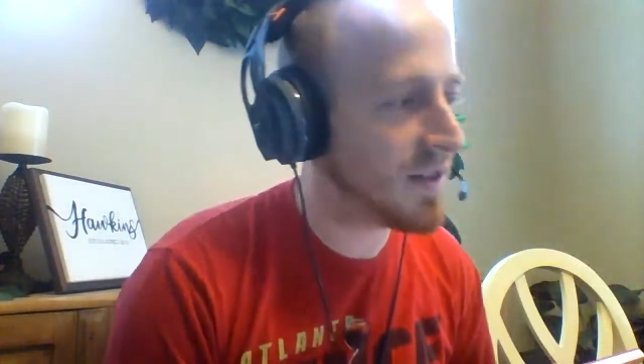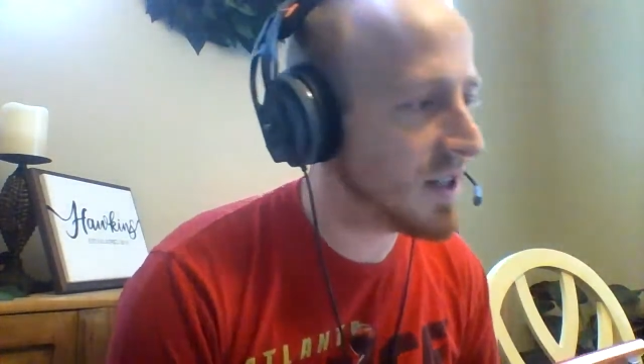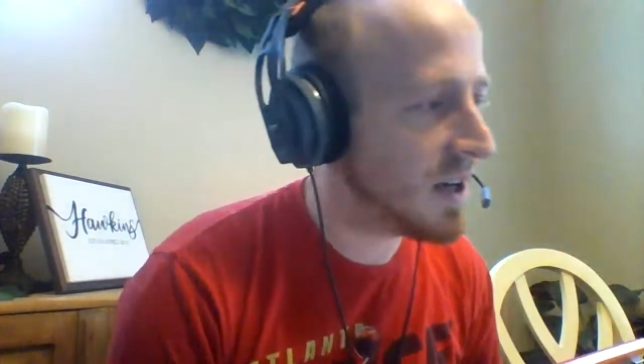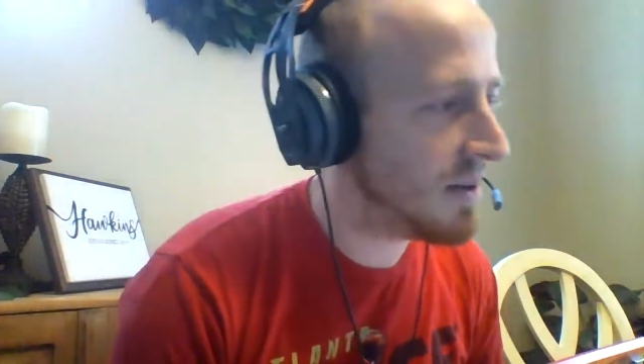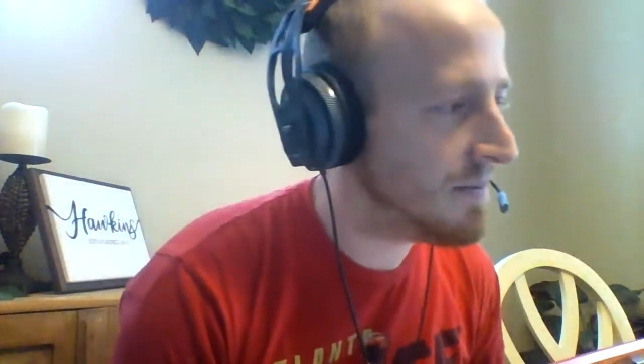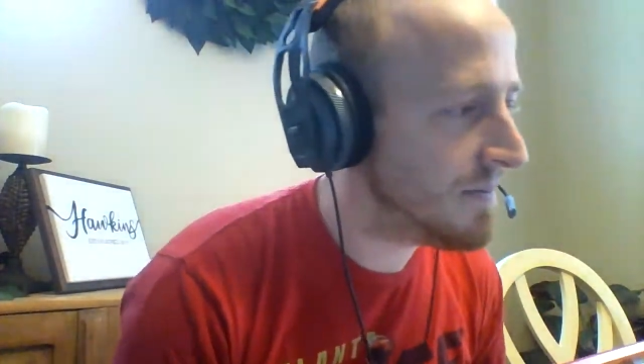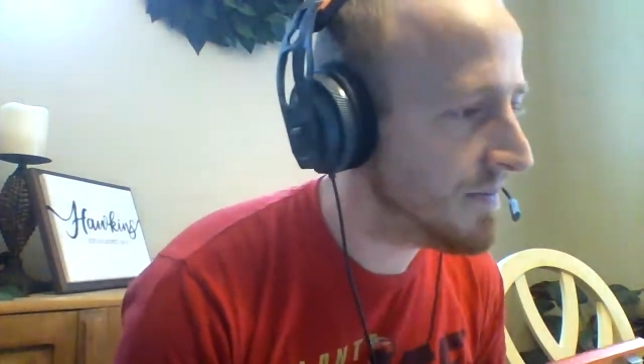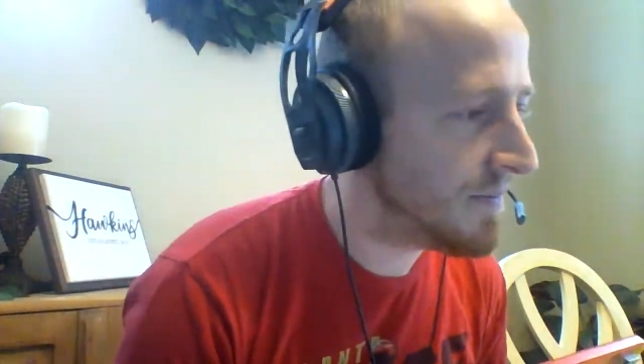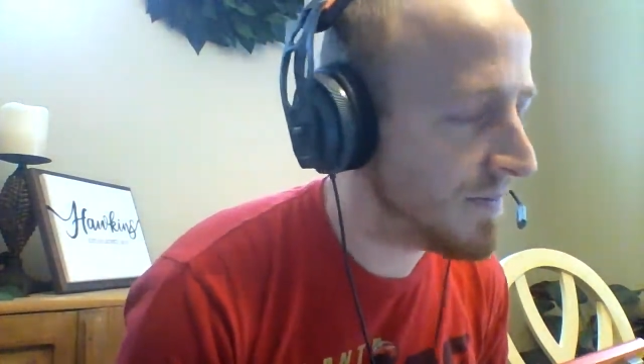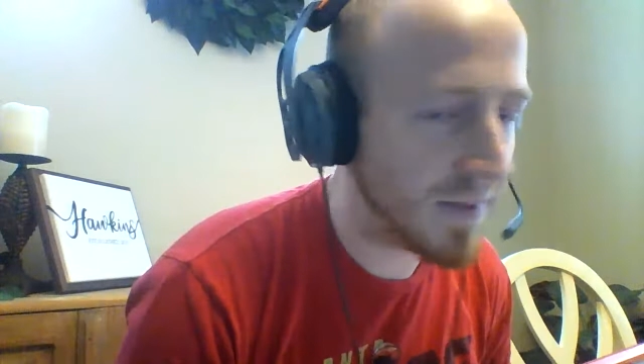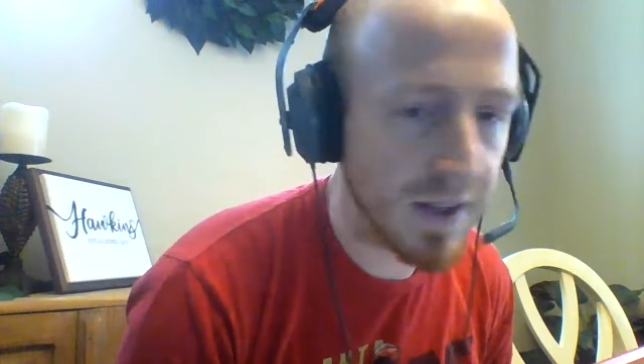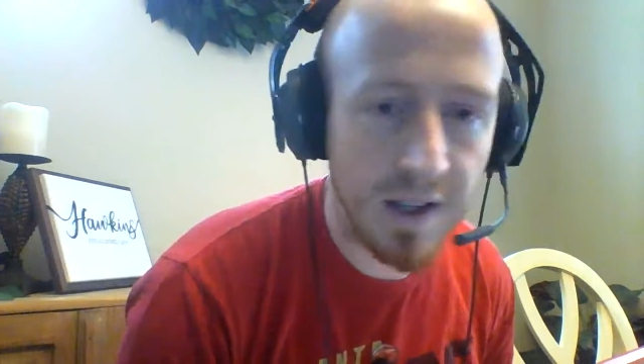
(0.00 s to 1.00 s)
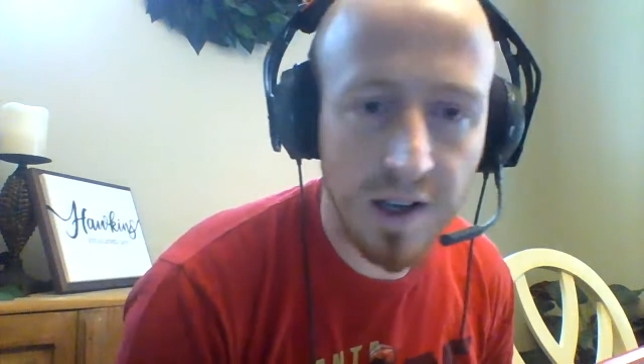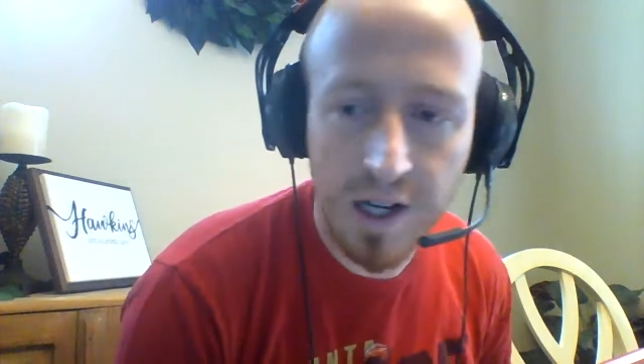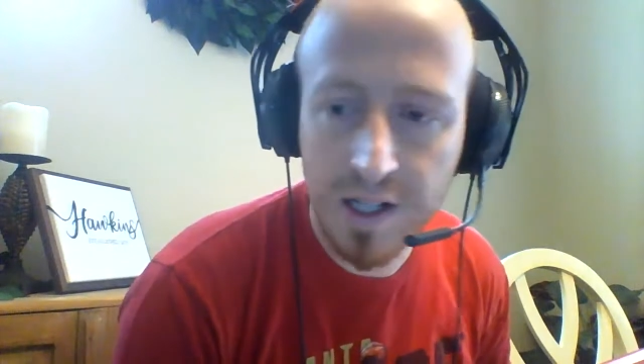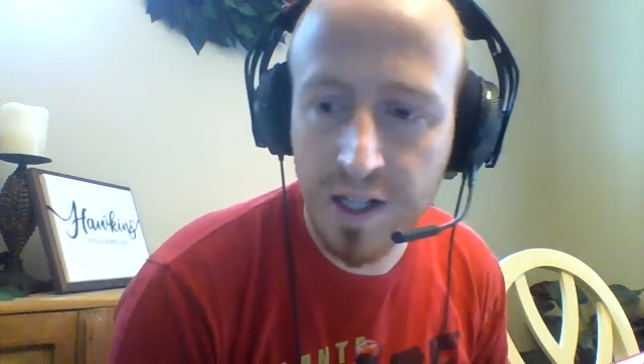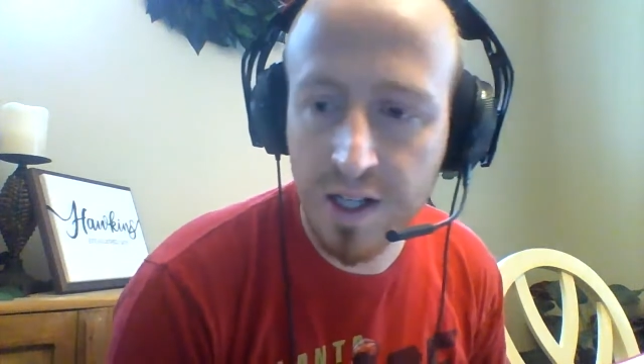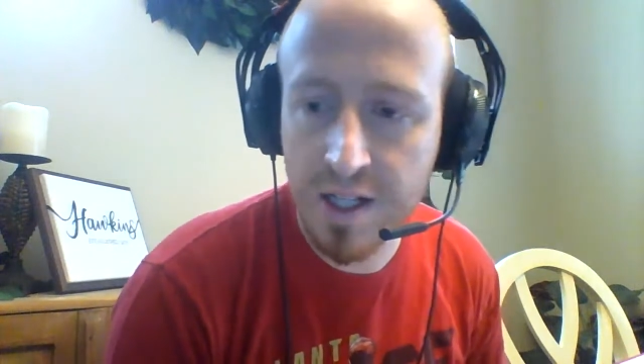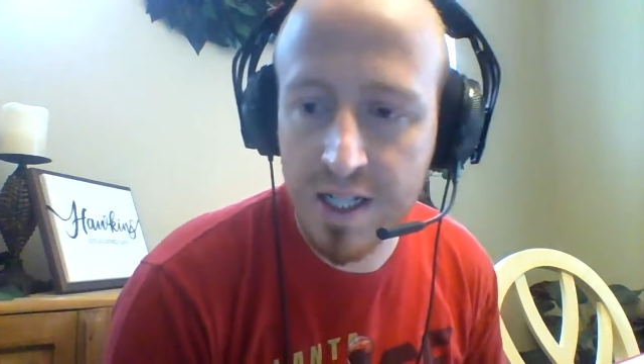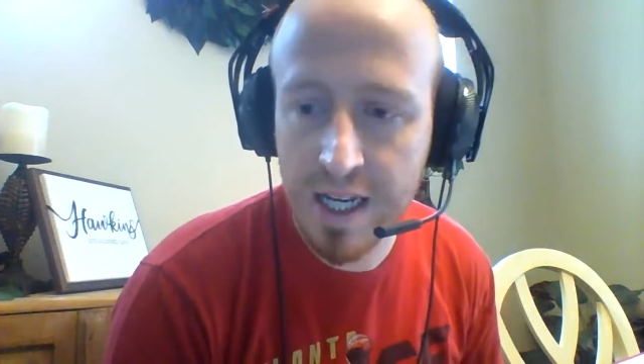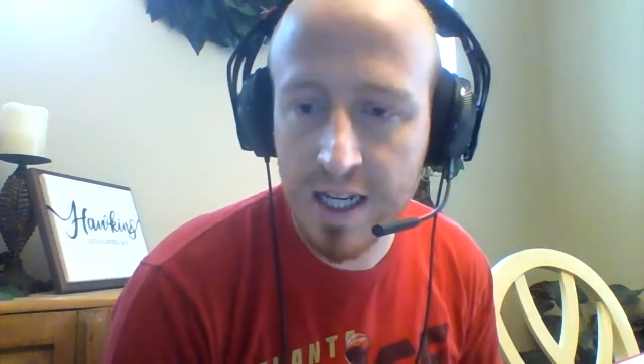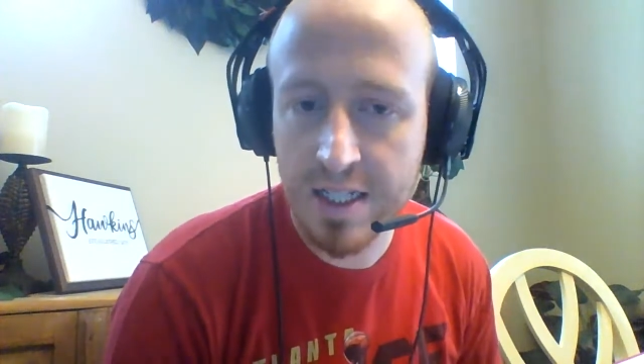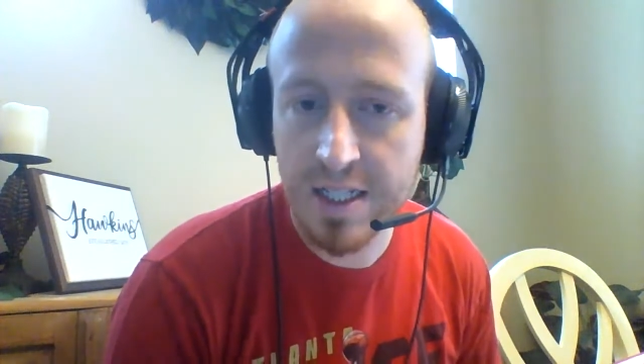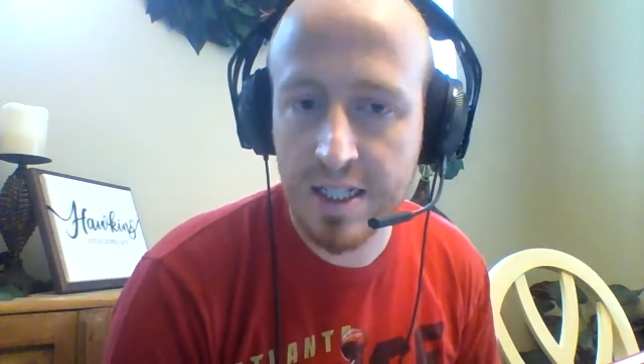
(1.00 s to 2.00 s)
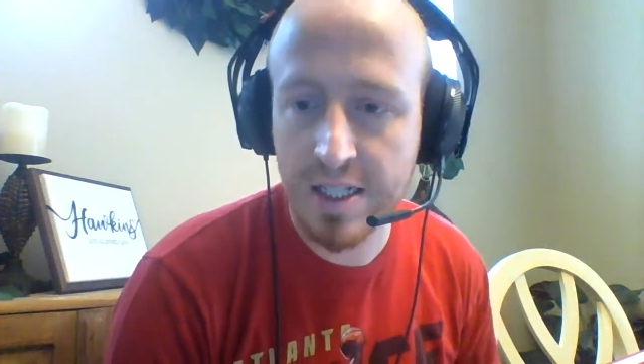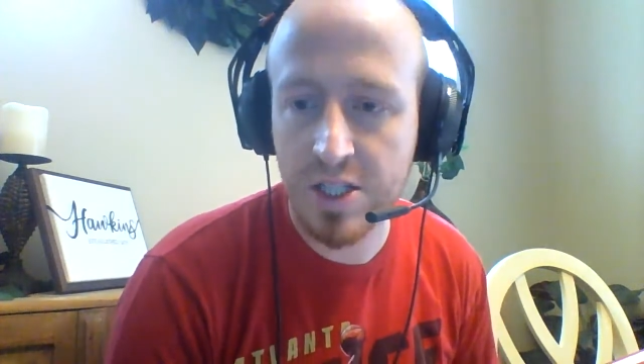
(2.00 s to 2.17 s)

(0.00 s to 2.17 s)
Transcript: some on the test.